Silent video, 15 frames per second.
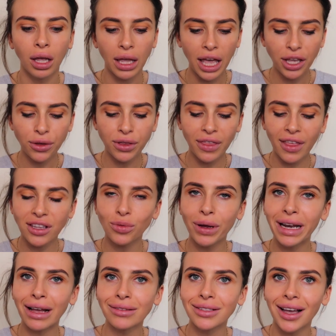Yeah, you think that's
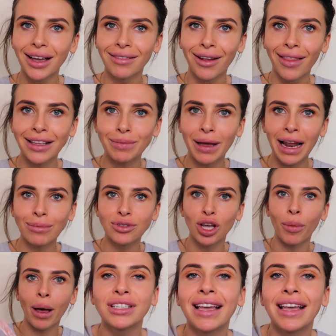wind outside? No, that's my laptop.